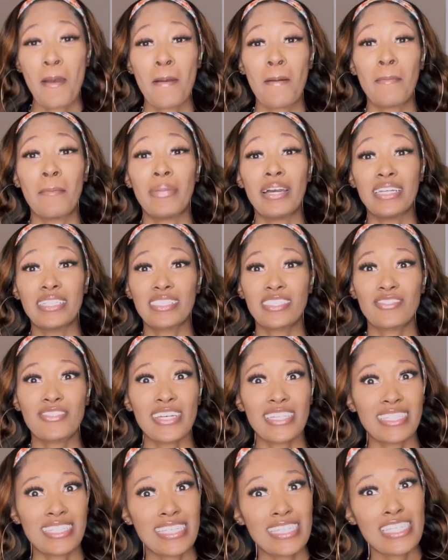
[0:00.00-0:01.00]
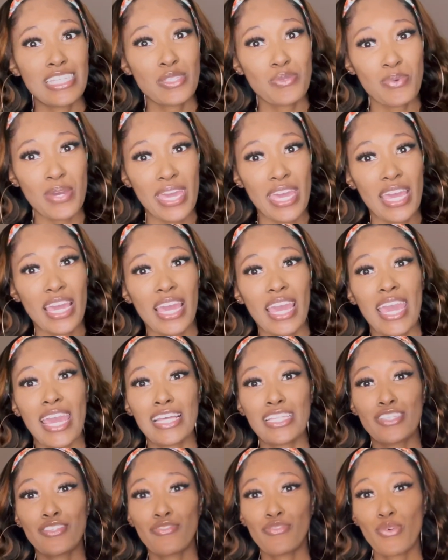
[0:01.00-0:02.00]
But you guys see this wig,
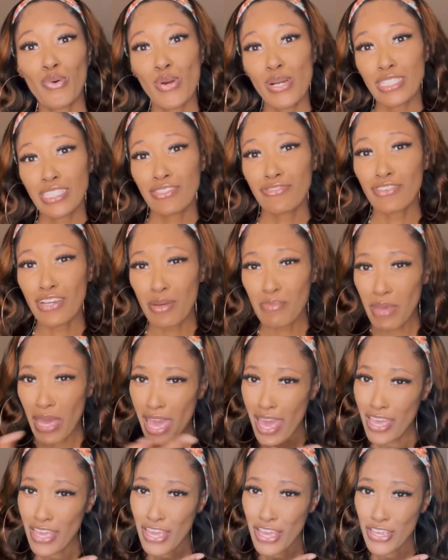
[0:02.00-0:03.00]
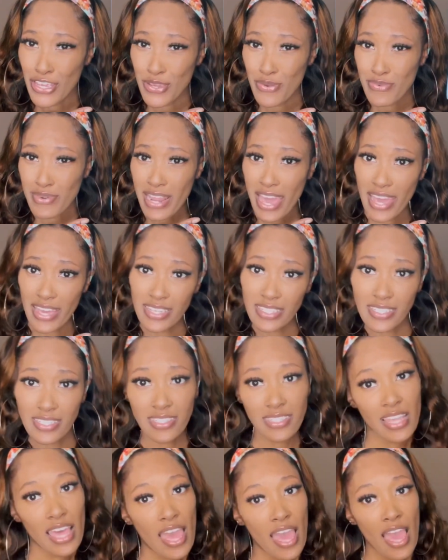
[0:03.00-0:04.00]
it's of course from
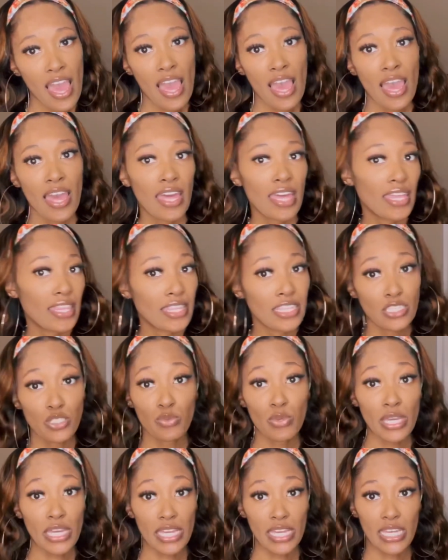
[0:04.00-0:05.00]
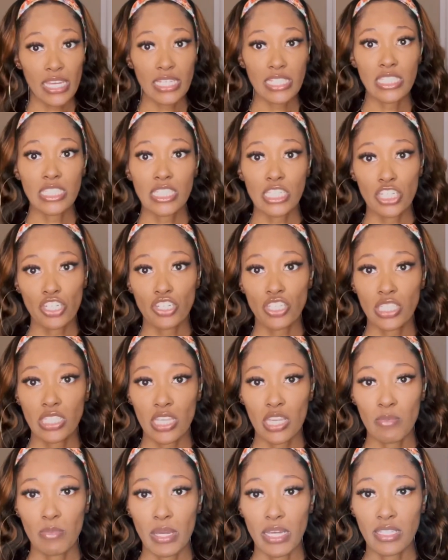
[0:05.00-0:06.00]
Nice. This wig is seriously
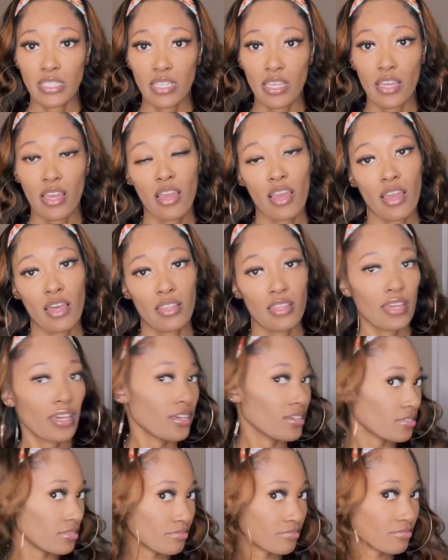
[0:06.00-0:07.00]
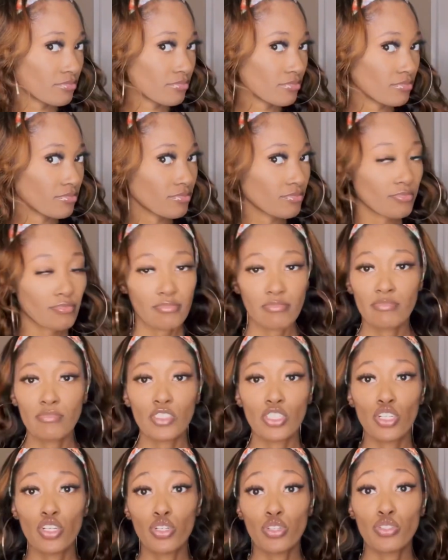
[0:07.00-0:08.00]
amazing. Like,
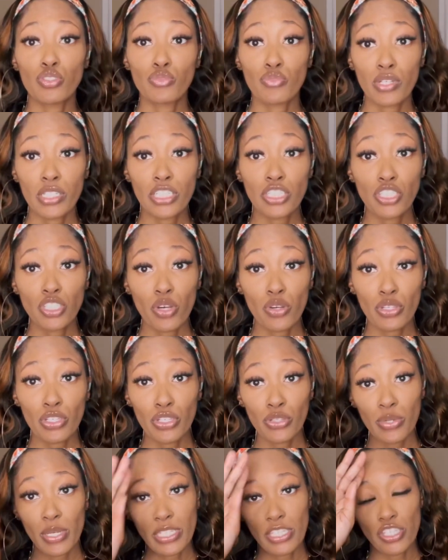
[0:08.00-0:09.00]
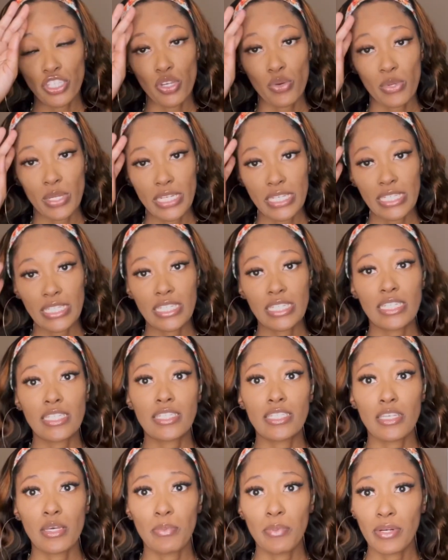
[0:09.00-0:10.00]
it is really so cute and so easy
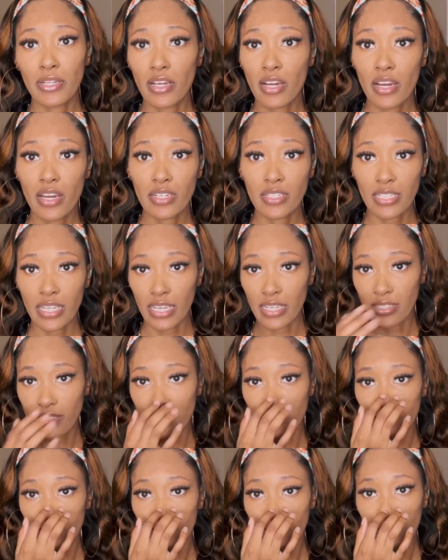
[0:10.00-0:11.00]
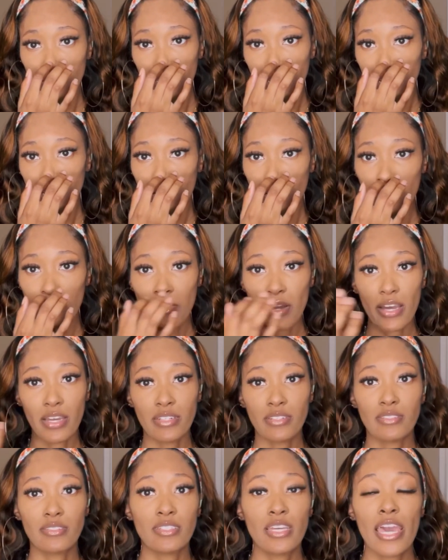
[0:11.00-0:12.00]
to put on. Like, come
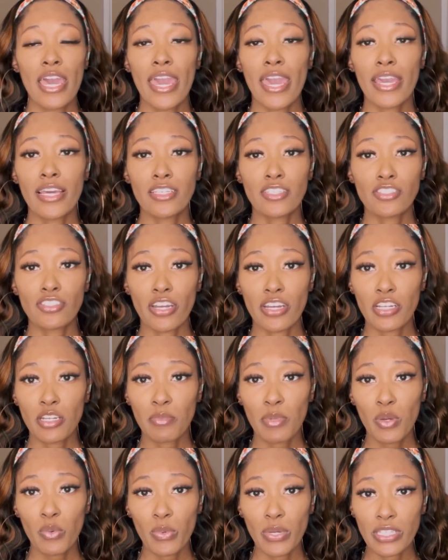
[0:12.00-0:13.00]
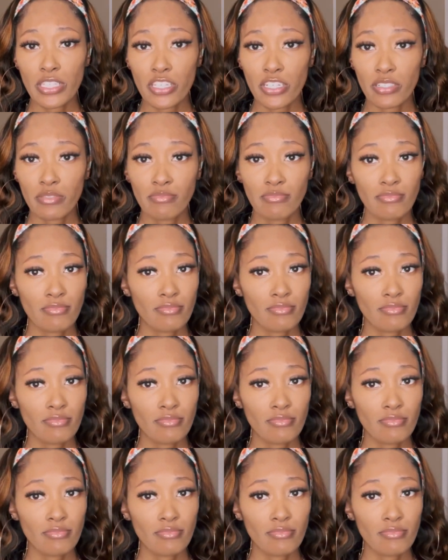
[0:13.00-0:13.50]
on, it's starting to be winter.